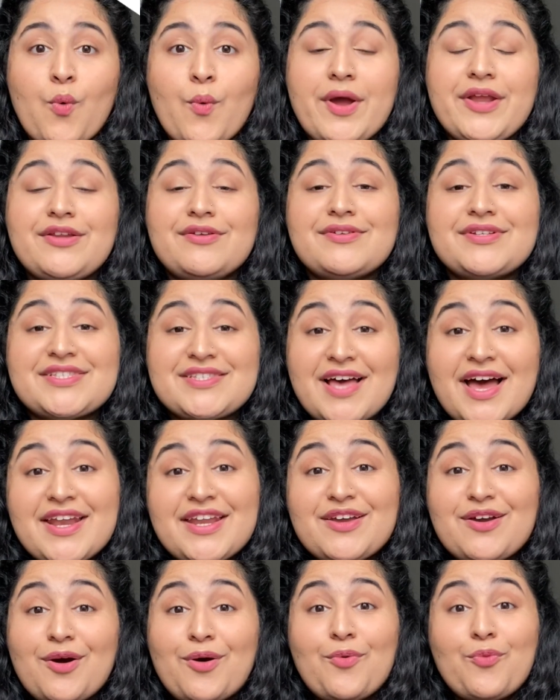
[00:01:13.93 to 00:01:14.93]
When you're
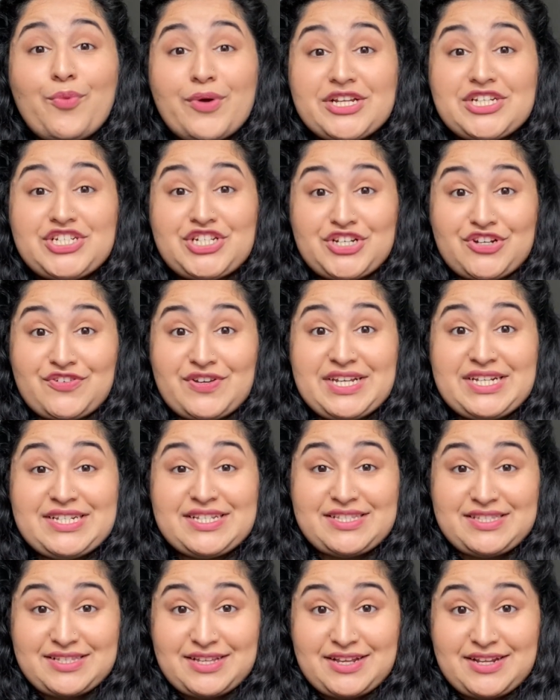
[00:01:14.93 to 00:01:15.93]
deciding on which degree to
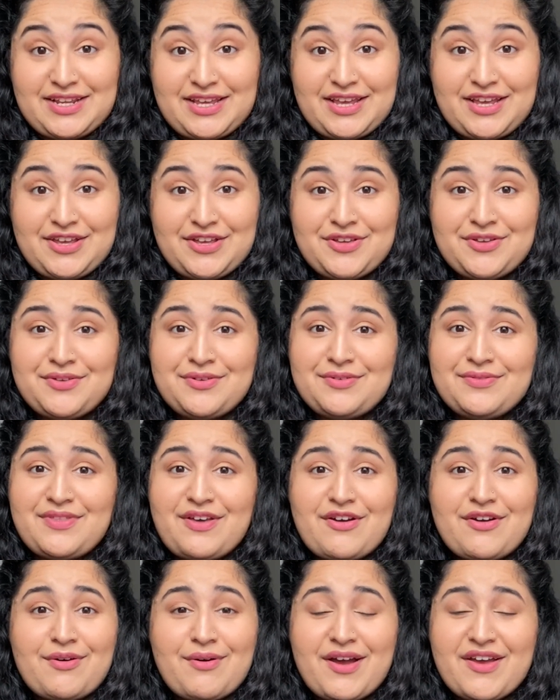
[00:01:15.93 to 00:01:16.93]
study,
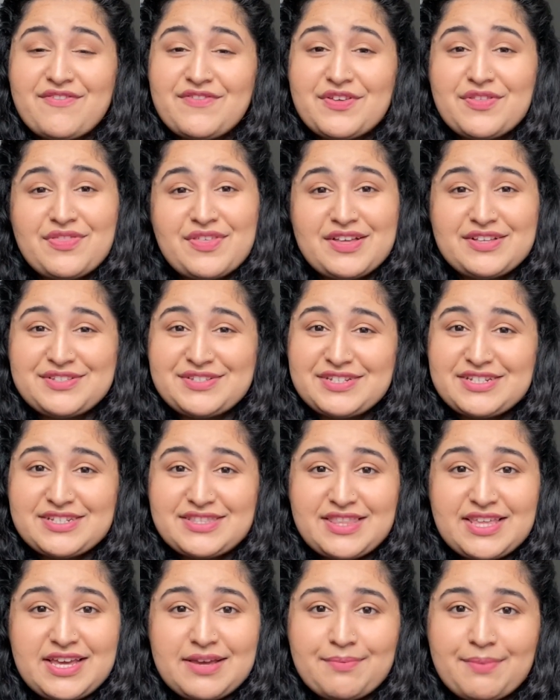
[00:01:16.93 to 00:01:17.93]
there are quite a few things you need to
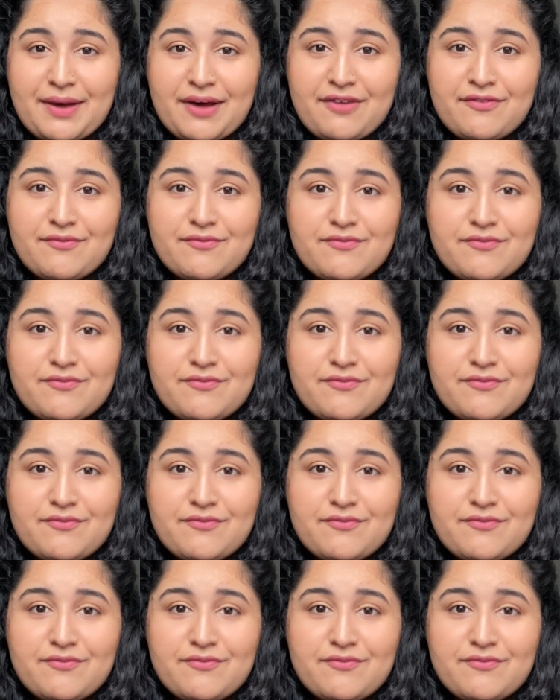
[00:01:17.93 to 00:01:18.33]
think about.